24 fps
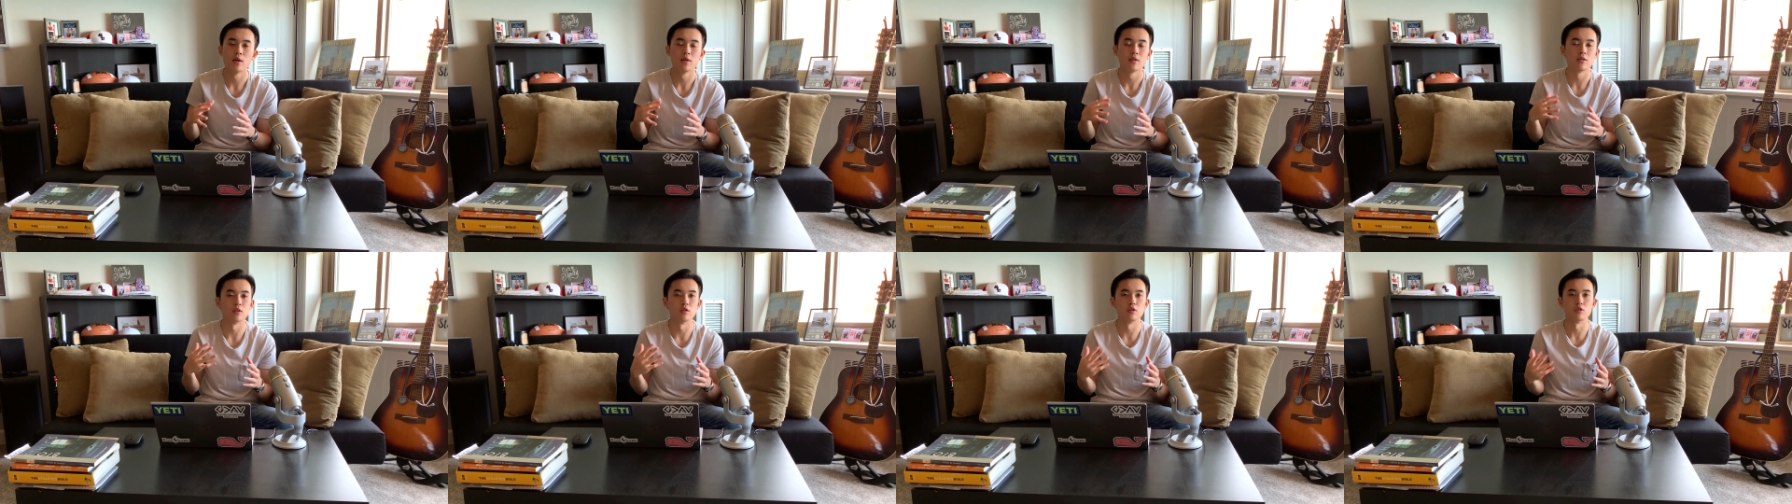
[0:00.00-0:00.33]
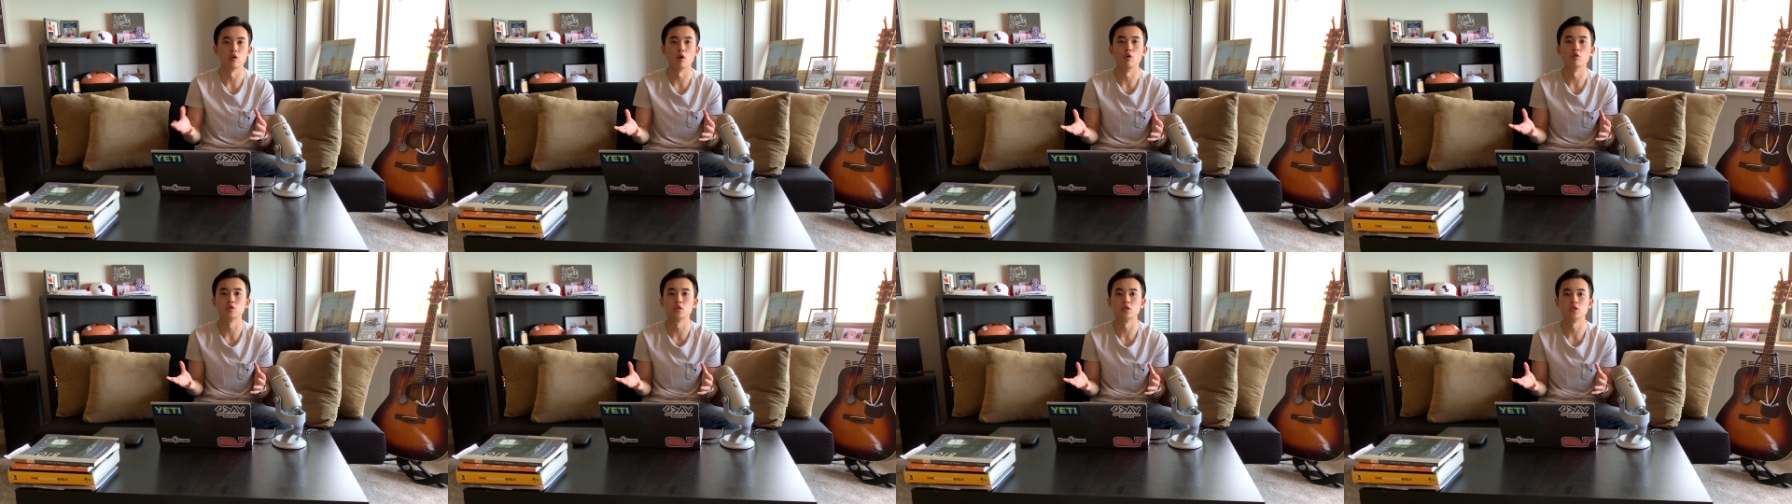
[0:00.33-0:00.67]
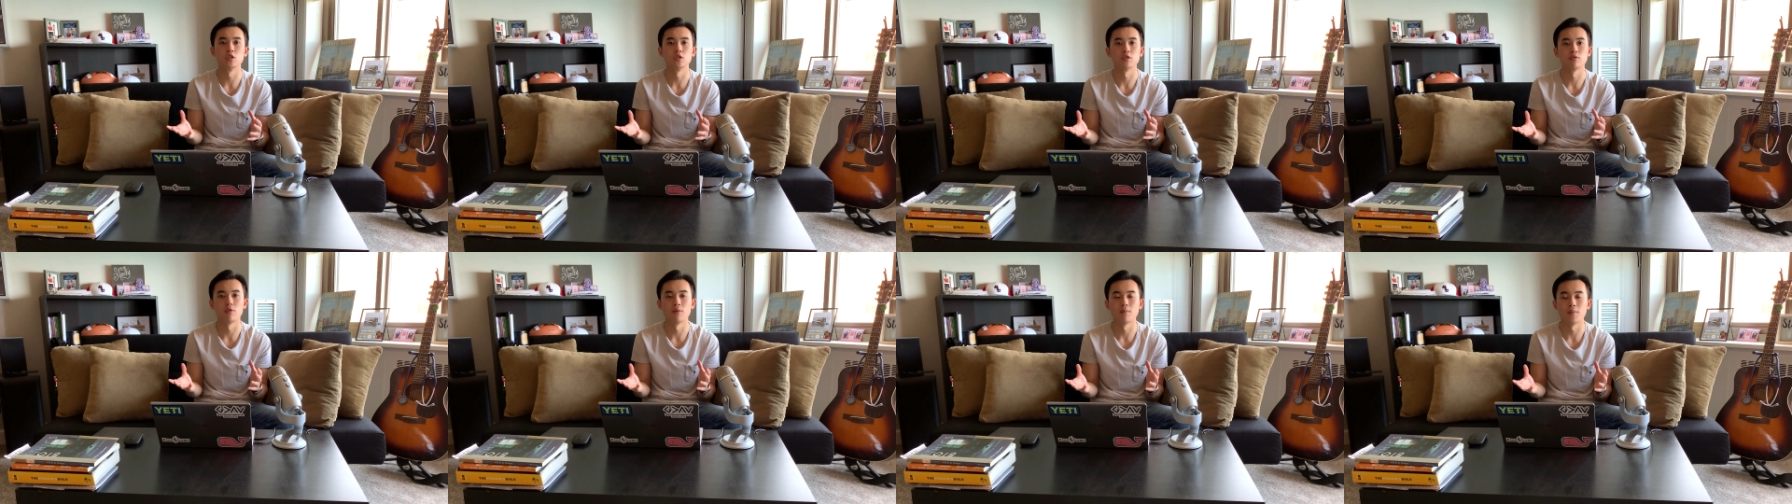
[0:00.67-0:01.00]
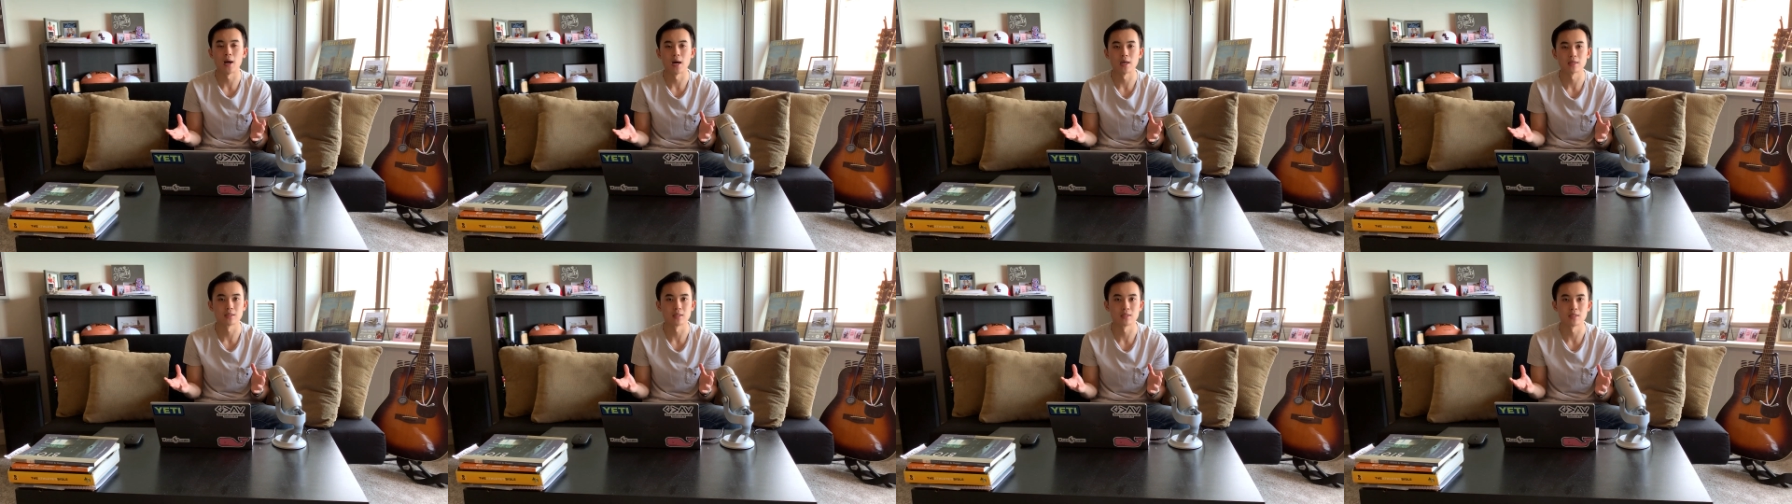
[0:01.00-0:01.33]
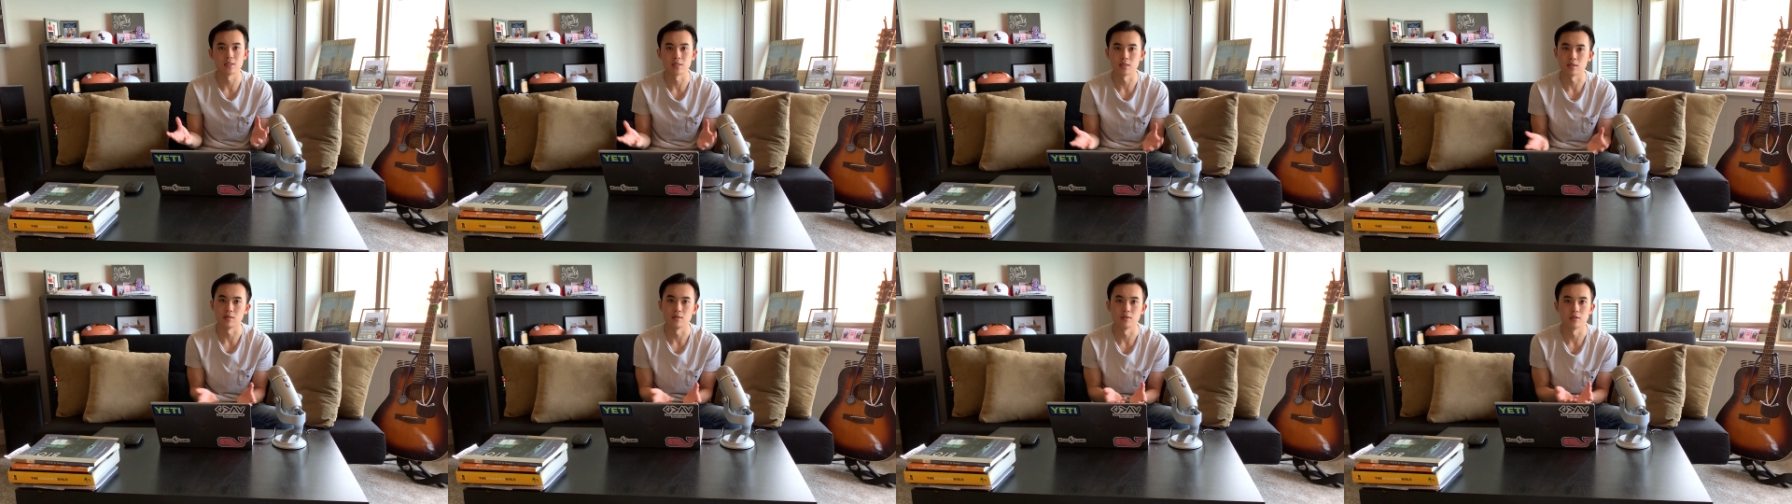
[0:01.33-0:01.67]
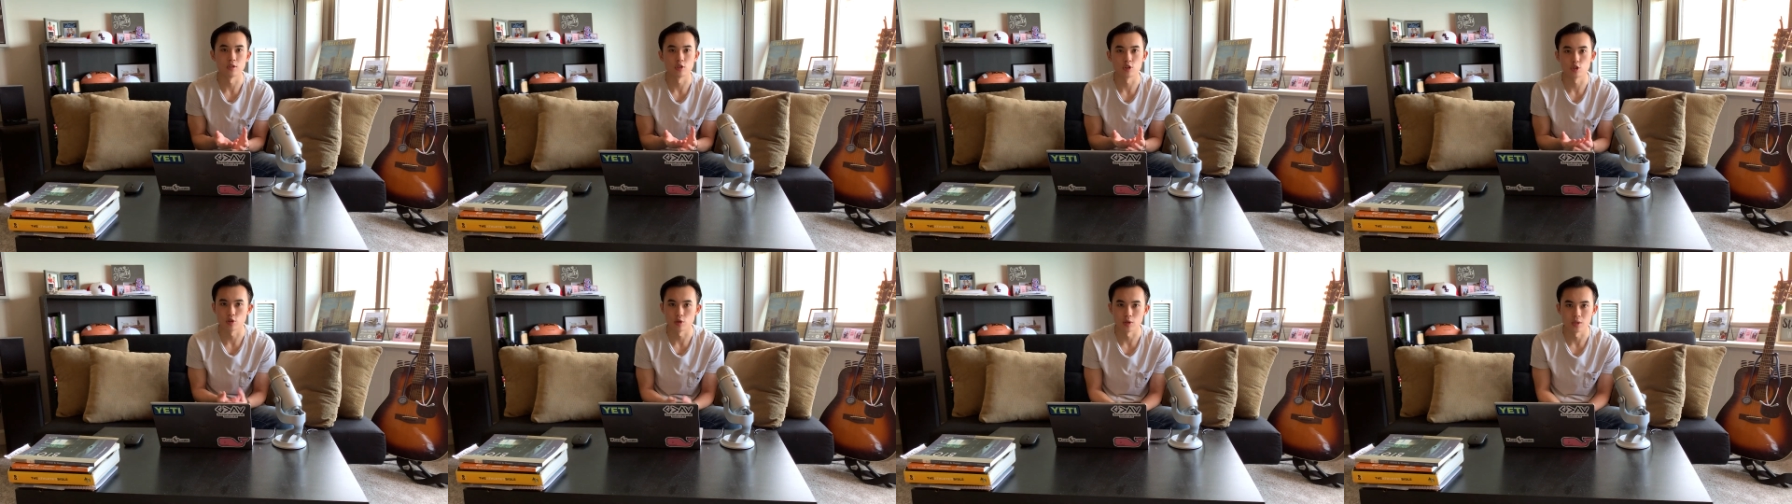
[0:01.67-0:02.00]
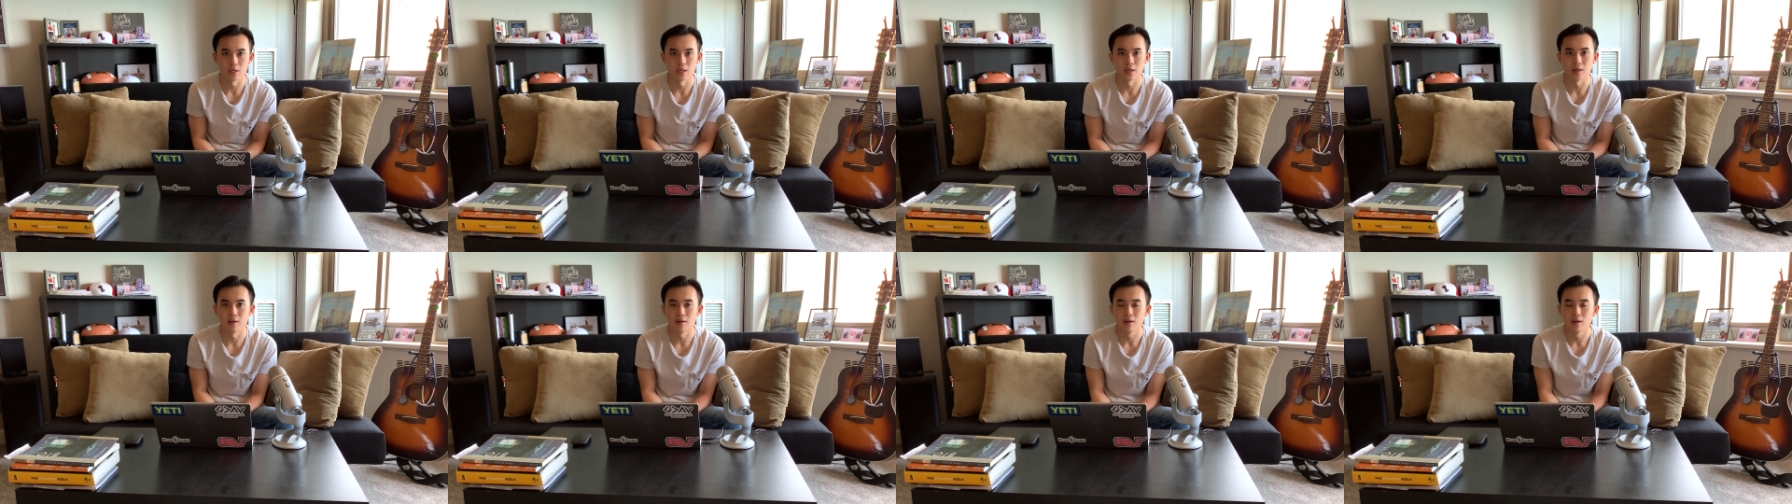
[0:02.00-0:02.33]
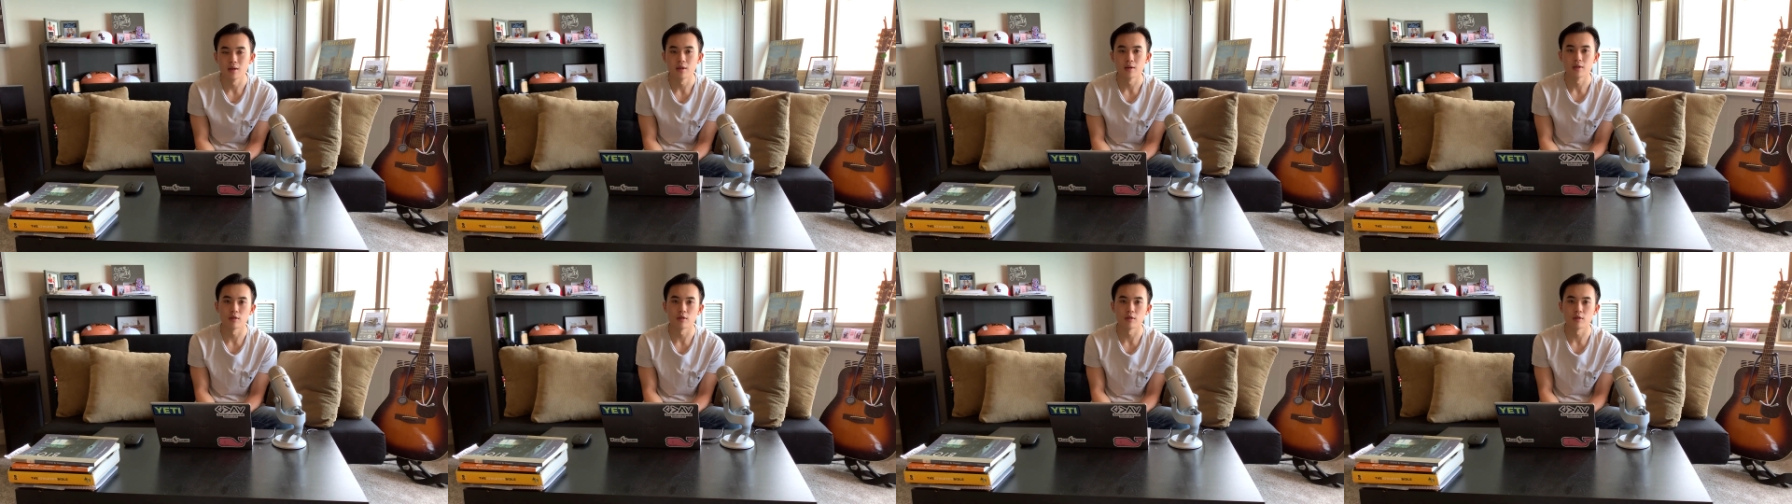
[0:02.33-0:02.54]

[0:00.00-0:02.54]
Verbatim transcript: the dosages of amoxicillin to treat it.